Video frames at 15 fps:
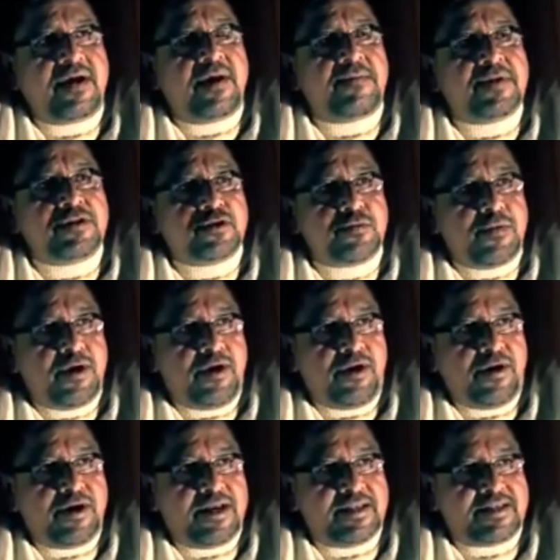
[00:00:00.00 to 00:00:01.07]
Come into my
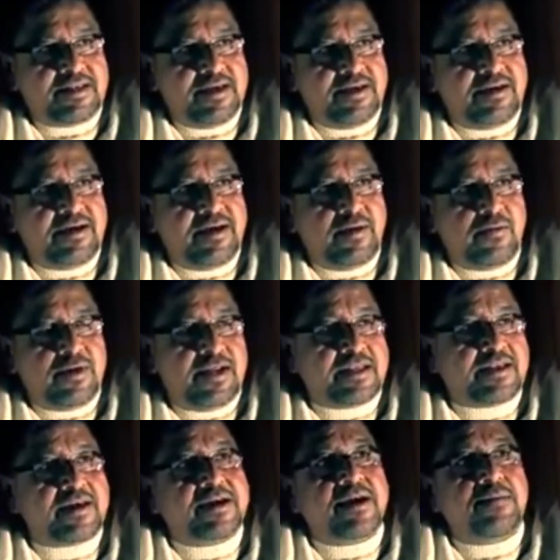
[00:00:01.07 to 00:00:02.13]
heart, I said. And when
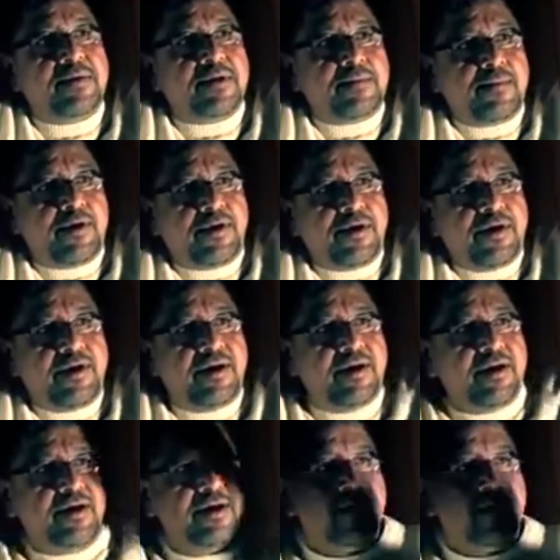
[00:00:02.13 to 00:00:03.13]
I said, Come into my heart,